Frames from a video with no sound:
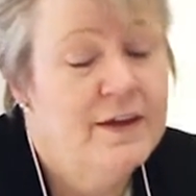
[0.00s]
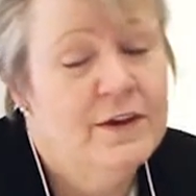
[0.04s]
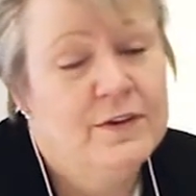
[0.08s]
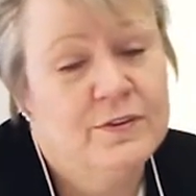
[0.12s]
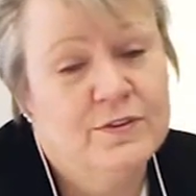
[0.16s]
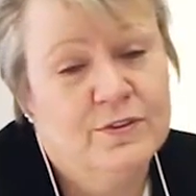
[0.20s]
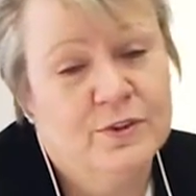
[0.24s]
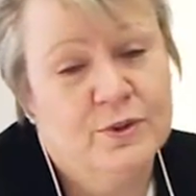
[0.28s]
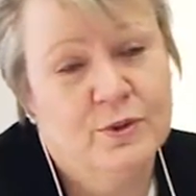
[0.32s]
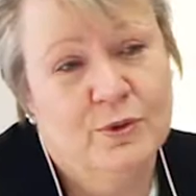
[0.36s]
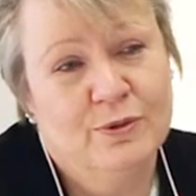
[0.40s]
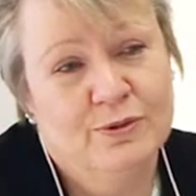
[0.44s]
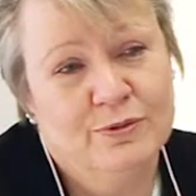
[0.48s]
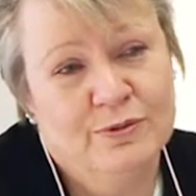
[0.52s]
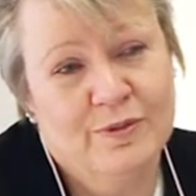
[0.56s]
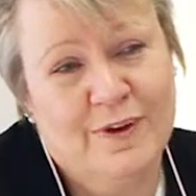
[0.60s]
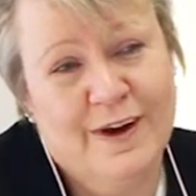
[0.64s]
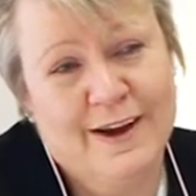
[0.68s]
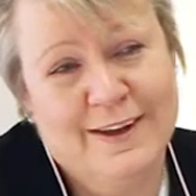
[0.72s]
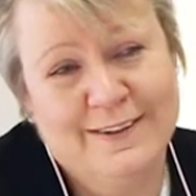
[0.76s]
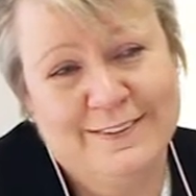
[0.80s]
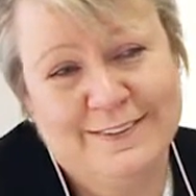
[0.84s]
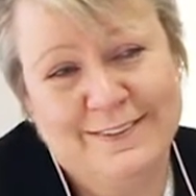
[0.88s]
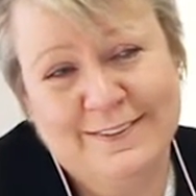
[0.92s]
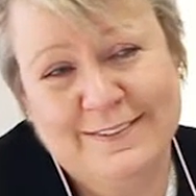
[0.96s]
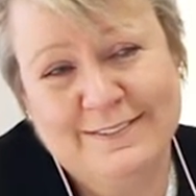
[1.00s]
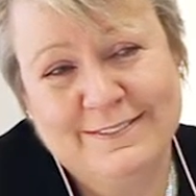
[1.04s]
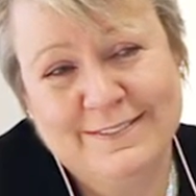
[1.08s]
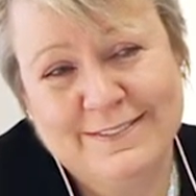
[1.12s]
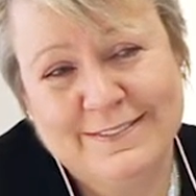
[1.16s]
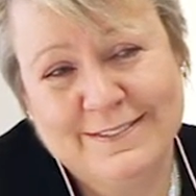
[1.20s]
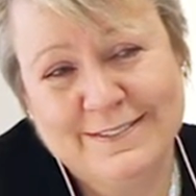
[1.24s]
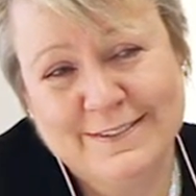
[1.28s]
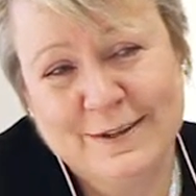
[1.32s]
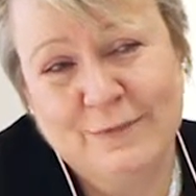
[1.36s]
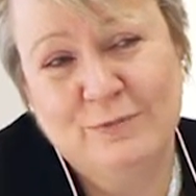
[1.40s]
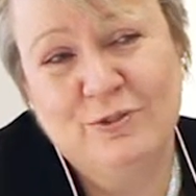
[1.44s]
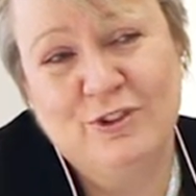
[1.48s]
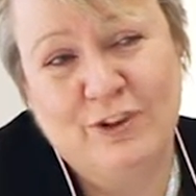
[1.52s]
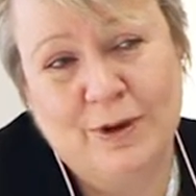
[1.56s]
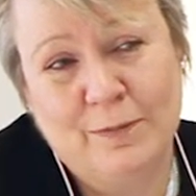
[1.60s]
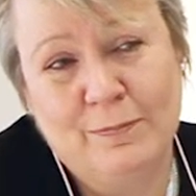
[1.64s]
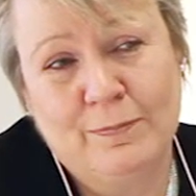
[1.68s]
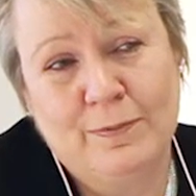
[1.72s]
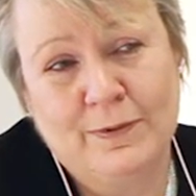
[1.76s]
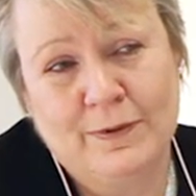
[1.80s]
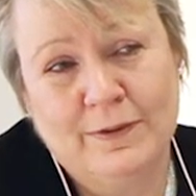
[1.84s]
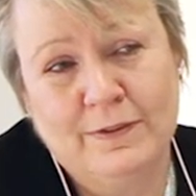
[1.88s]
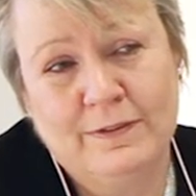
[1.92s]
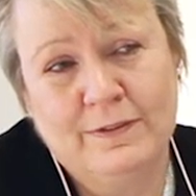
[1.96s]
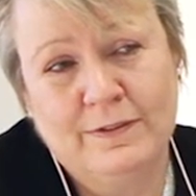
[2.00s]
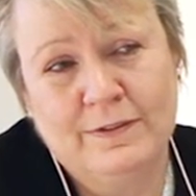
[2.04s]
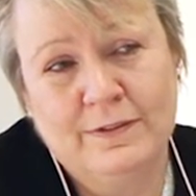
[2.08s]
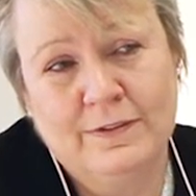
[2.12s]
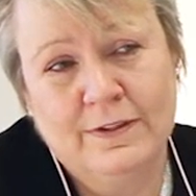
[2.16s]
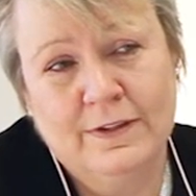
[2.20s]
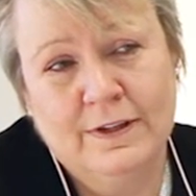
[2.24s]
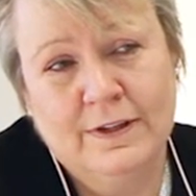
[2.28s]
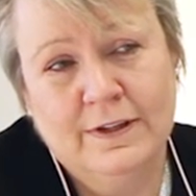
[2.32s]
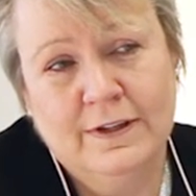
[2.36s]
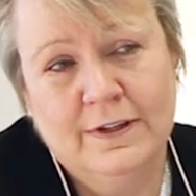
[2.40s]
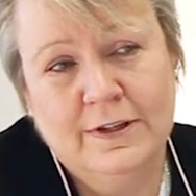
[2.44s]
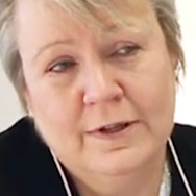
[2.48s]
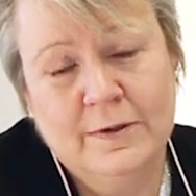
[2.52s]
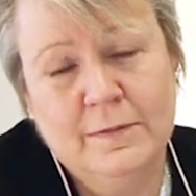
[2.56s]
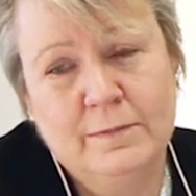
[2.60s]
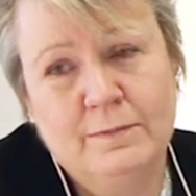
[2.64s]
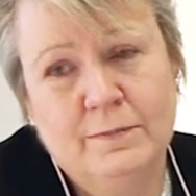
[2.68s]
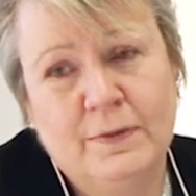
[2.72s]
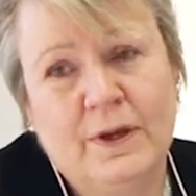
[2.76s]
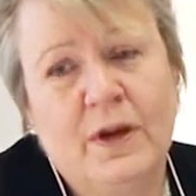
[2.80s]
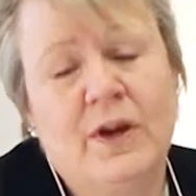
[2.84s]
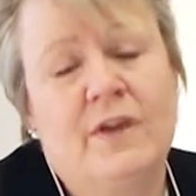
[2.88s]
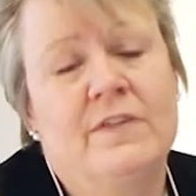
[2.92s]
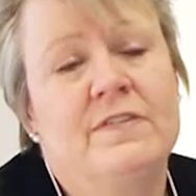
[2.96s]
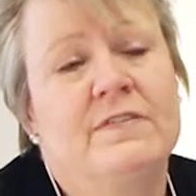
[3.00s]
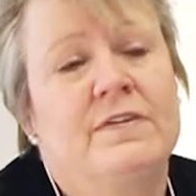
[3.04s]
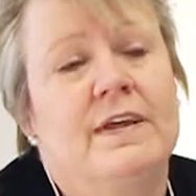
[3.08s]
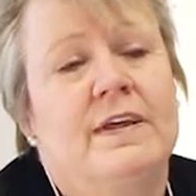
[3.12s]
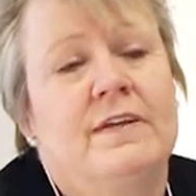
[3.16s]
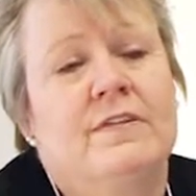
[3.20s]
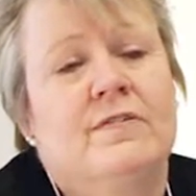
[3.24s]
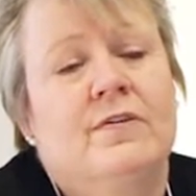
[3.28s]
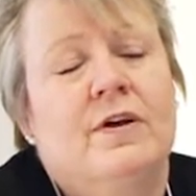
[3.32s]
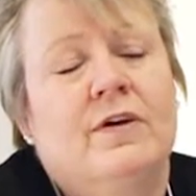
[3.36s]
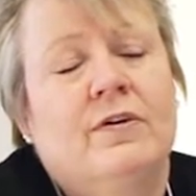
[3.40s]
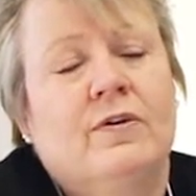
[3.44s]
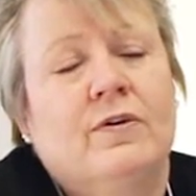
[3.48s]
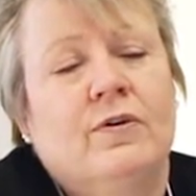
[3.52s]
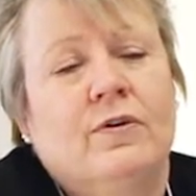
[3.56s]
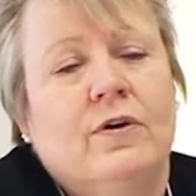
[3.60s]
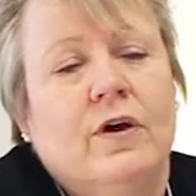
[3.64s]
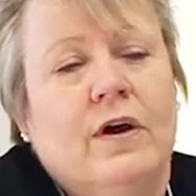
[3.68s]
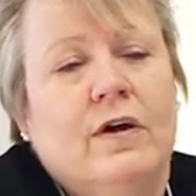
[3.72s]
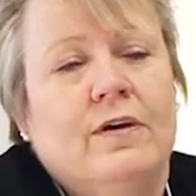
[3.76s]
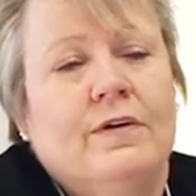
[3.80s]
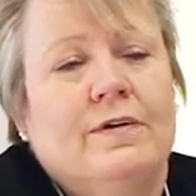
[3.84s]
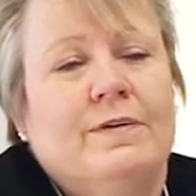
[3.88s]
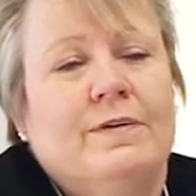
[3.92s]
So you'll find that some champions, because they took